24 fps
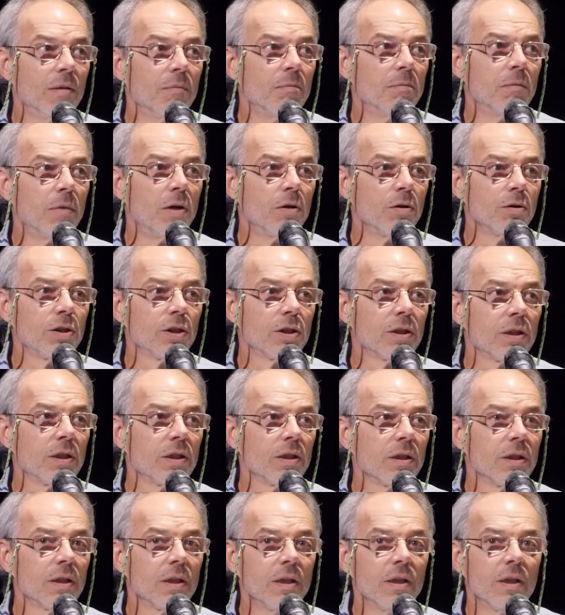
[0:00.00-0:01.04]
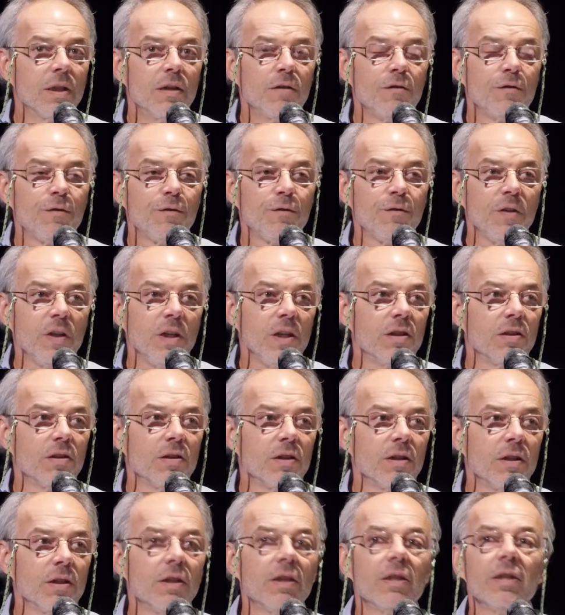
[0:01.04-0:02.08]
most
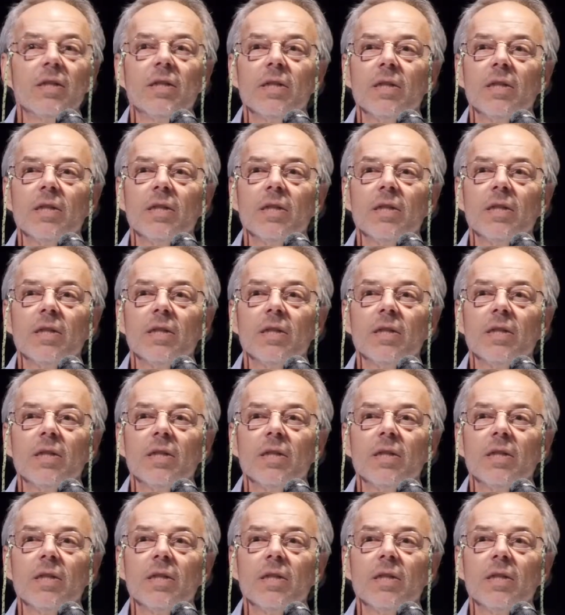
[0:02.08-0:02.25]
feared